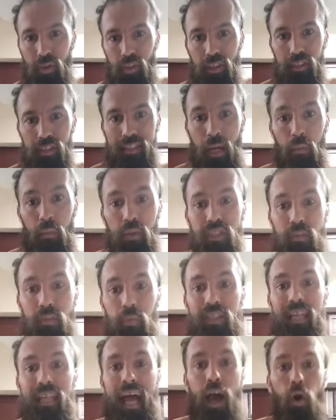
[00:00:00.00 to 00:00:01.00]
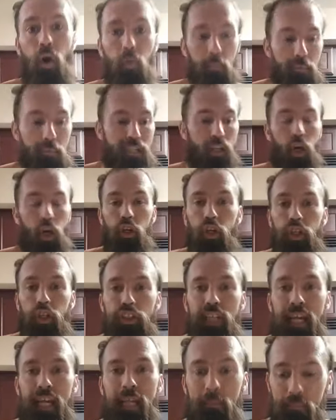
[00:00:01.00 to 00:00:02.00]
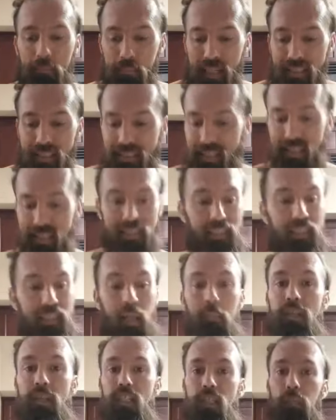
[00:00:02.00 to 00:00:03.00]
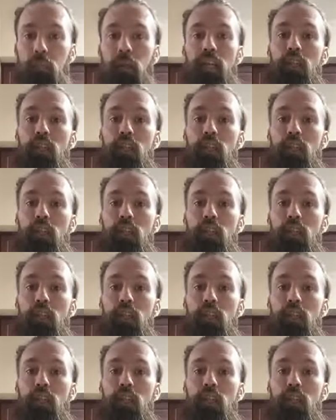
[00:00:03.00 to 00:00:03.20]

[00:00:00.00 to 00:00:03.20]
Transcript: That was without me understanding business. And let me explain to you